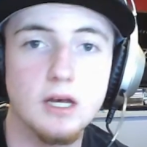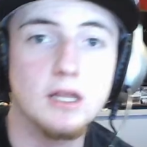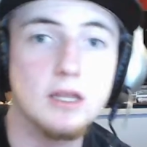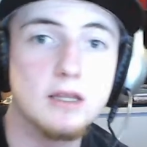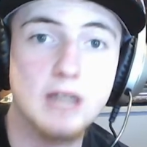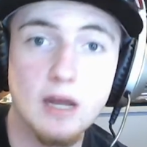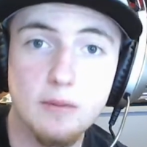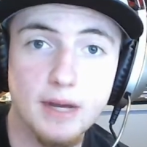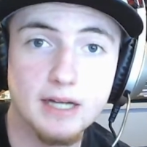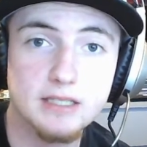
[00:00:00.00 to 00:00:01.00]
The
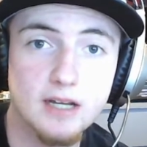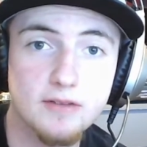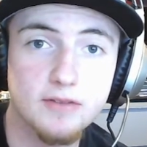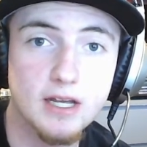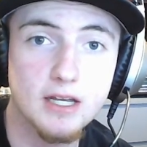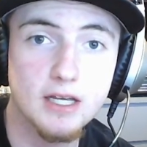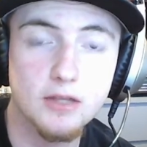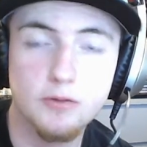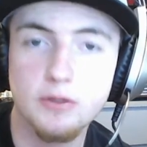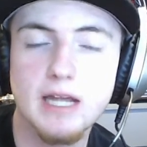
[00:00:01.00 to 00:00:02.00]
Diamondbacks have a
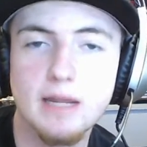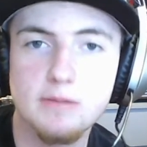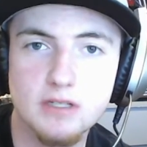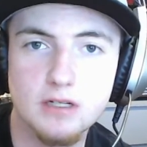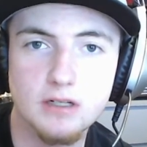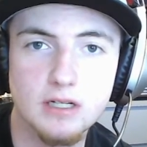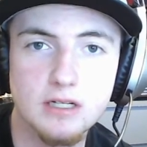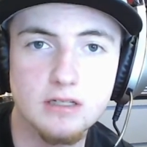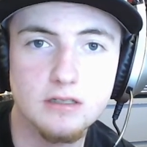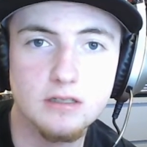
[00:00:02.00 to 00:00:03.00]
3-game
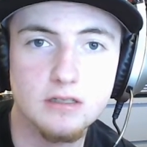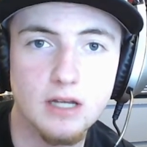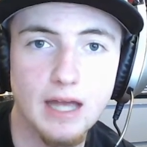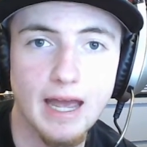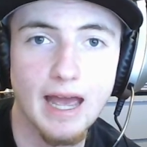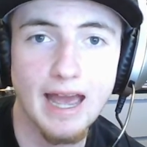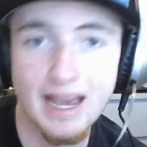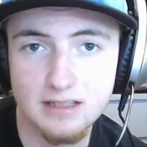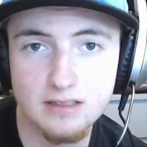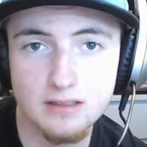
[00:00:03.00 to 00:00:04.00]
series
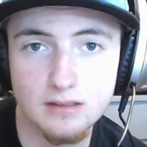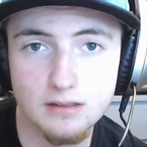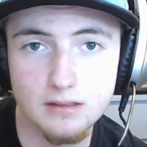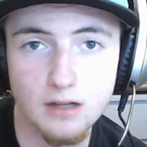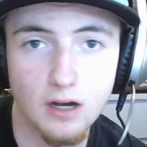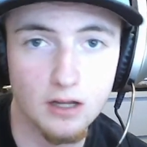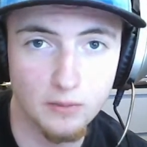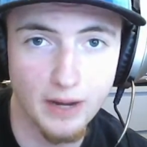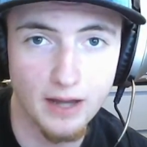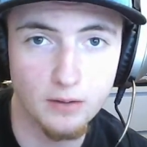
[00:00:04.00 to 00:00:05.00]
at
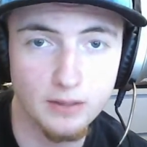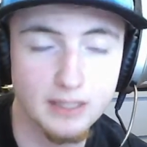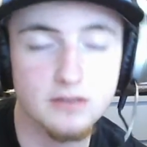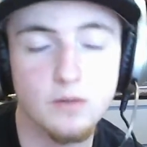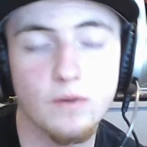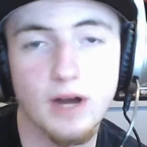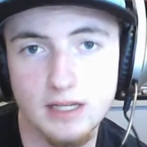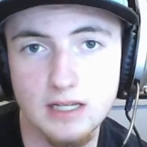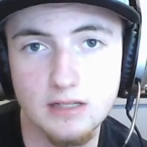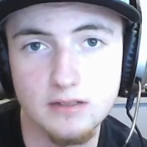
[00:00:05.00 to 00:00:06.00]
Colorado against the
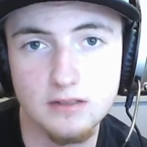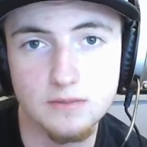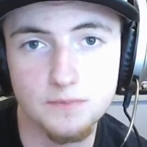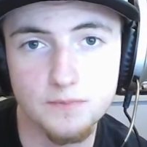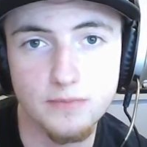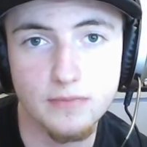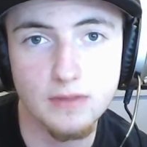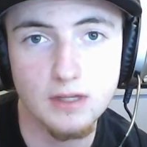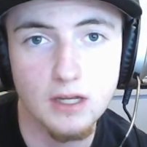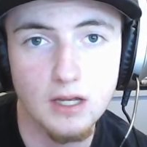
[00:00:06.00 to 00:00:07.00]
Rockies,
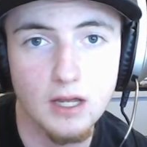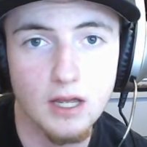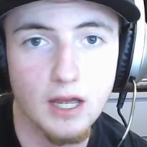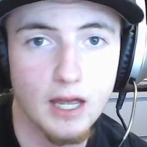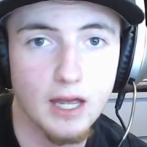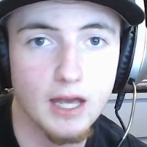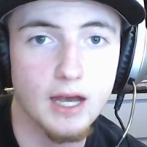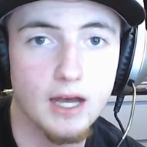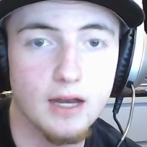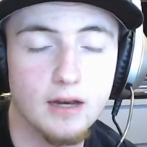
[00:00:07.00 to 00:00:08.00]

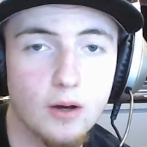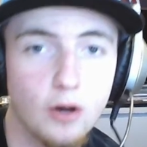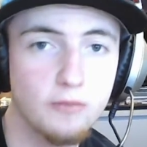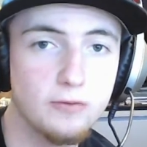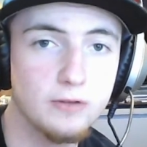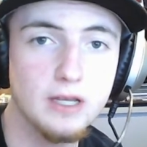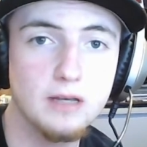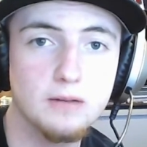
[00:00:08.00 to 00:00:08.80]
and hopefully